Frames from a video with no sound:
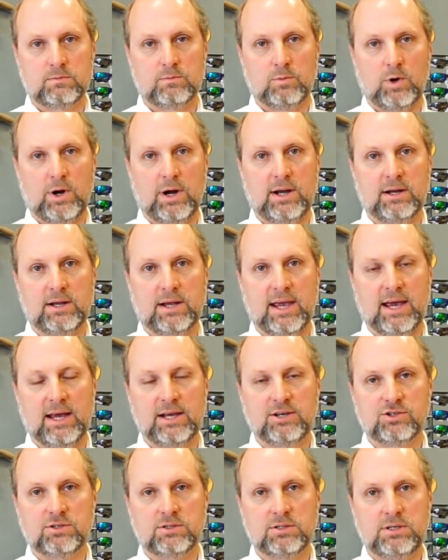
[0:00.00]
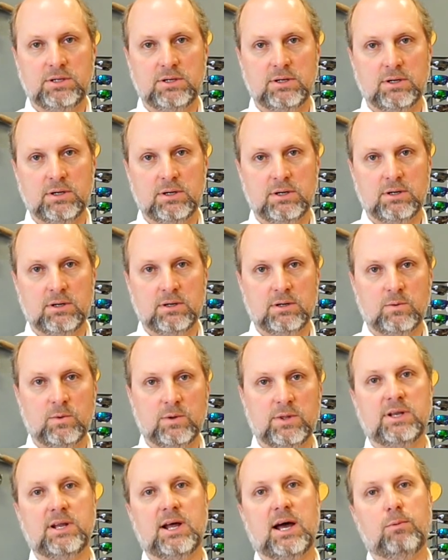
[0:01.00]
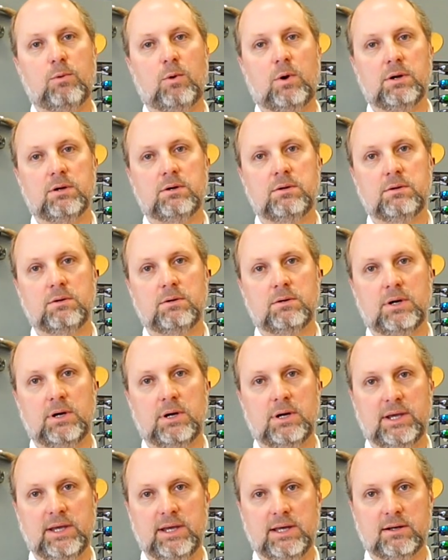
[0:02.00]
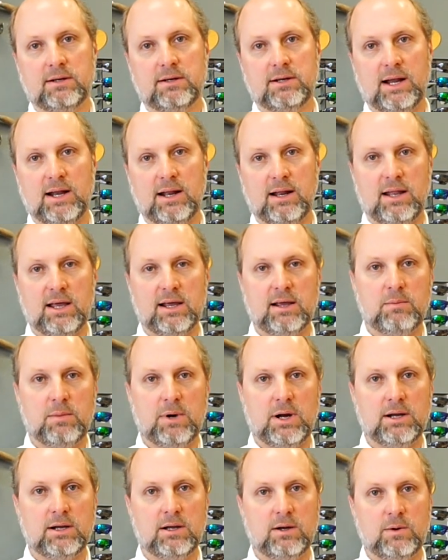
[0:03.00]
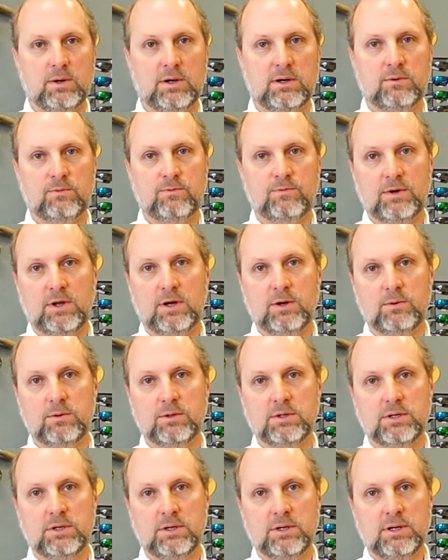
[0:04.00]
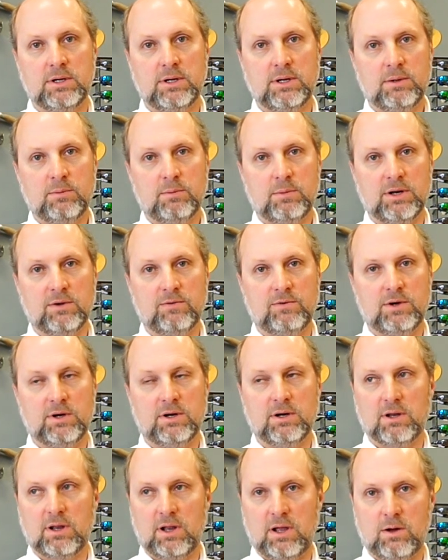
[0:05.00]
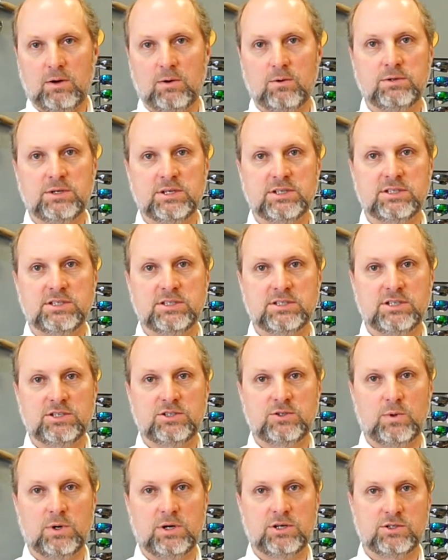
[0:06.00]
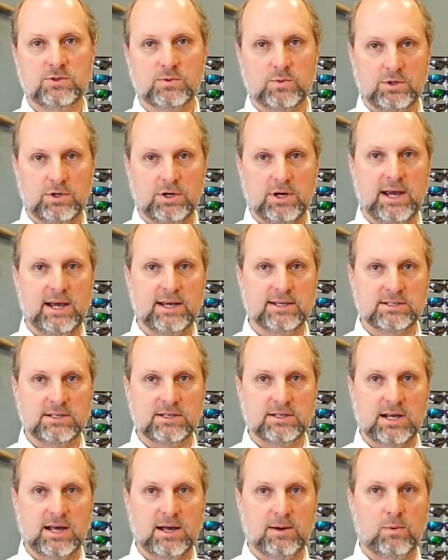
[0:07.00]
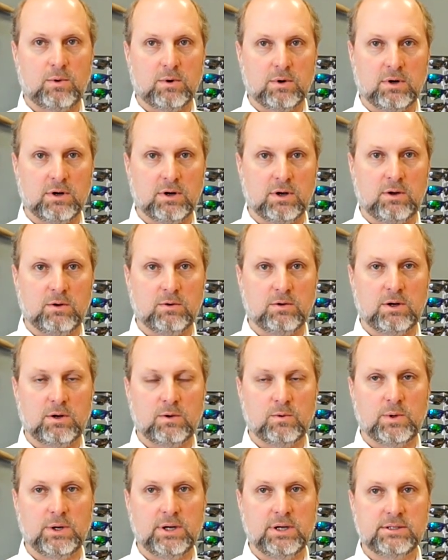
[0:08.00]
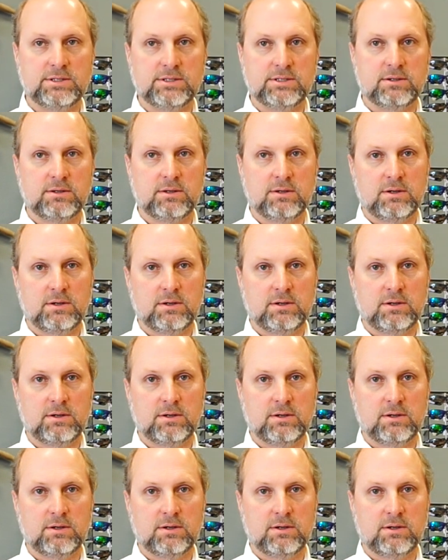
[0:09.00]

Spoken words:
braid occasionally with a topwater. Again, kind of like a mono, it'll float. But if you're in long distance situations where you're casting a topwater a long ways,